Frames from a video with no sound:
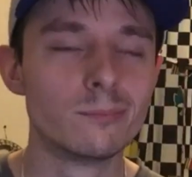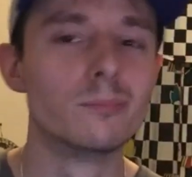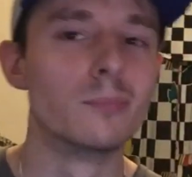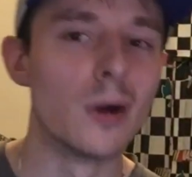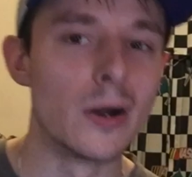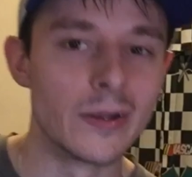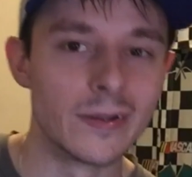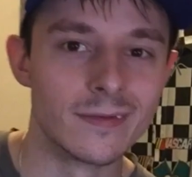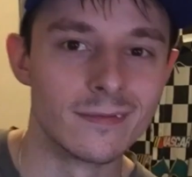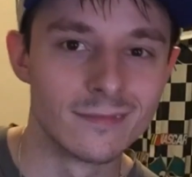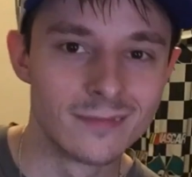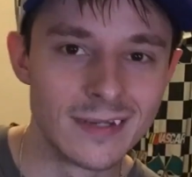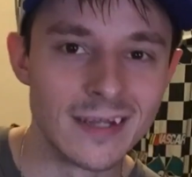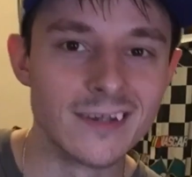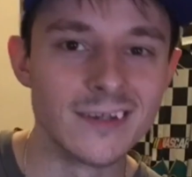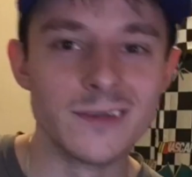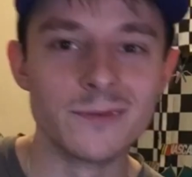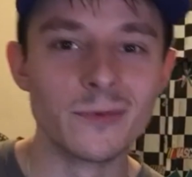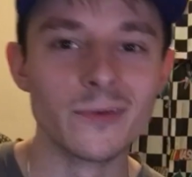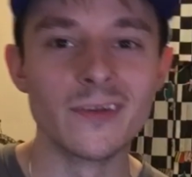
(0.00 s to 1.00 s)
Pun
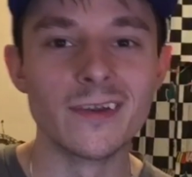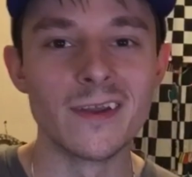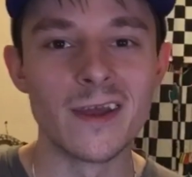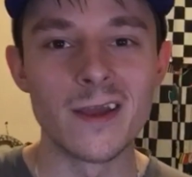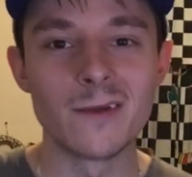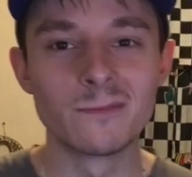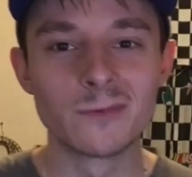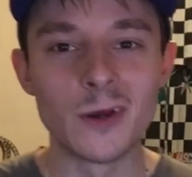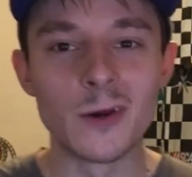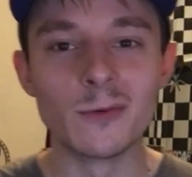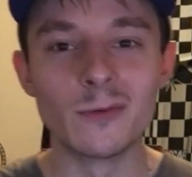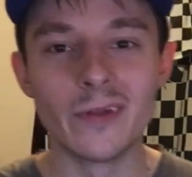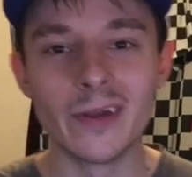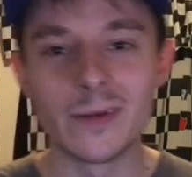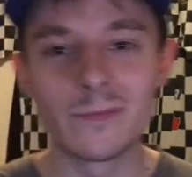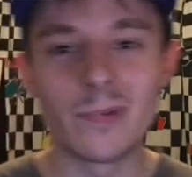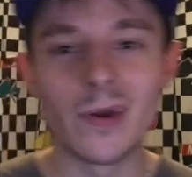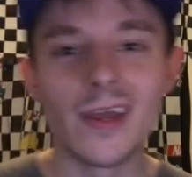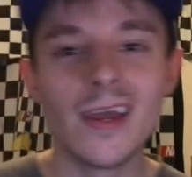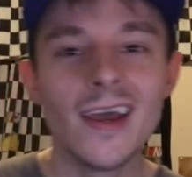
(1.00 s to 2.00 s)
intended with the name toe
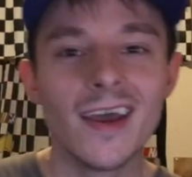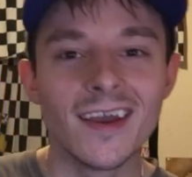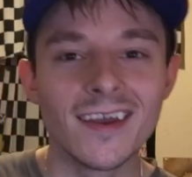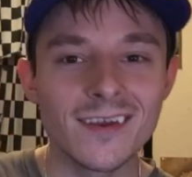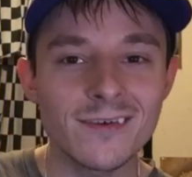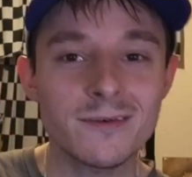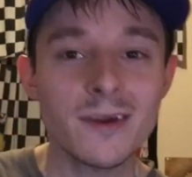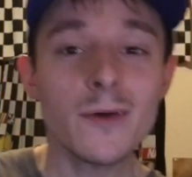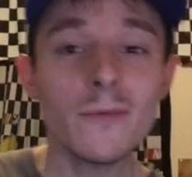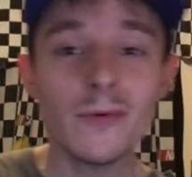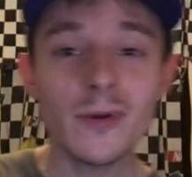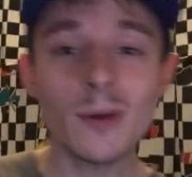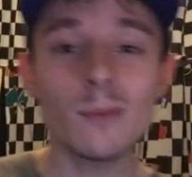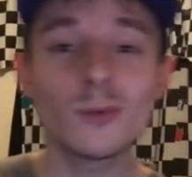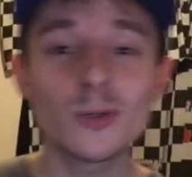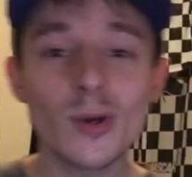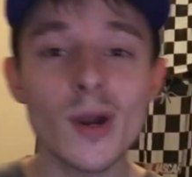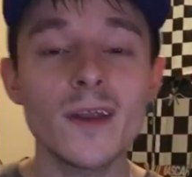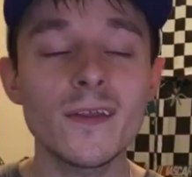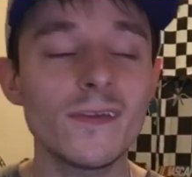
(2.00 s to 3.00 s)
link. But you get what I'm
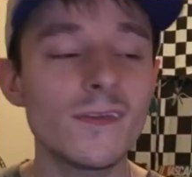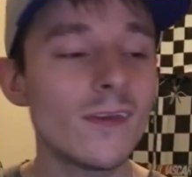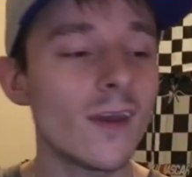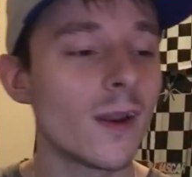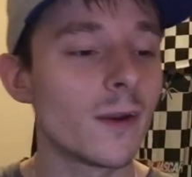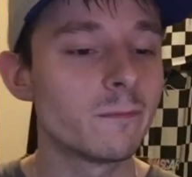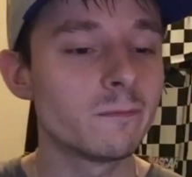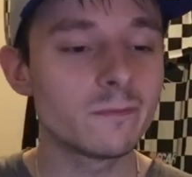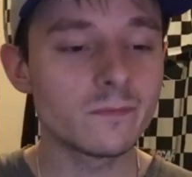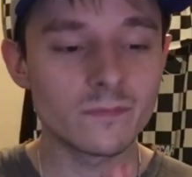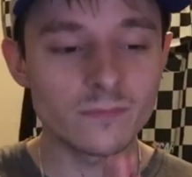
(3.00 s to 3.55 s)
trying to say.